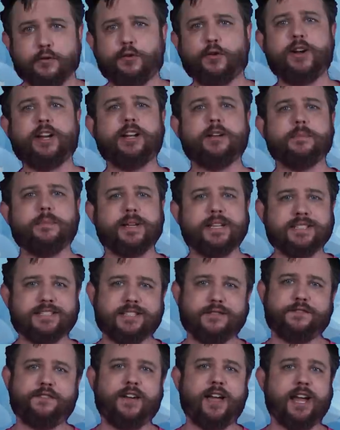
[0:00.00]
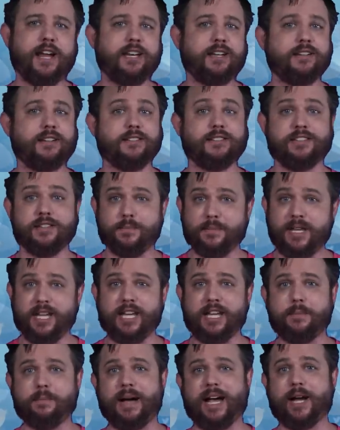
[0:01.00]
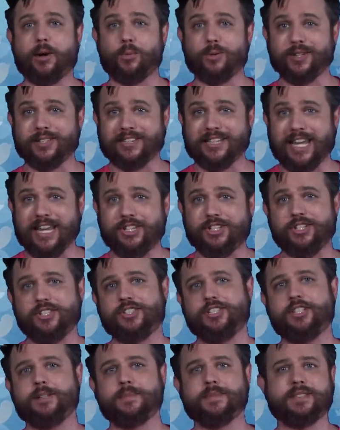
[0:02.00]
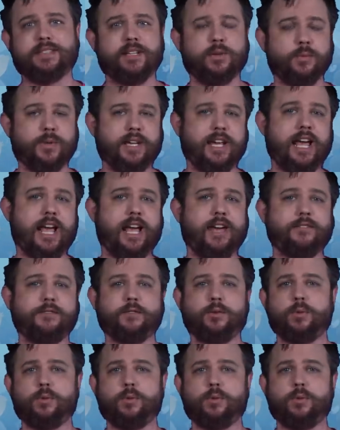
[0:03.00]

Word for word: Freedom is defined to me by relationships that we have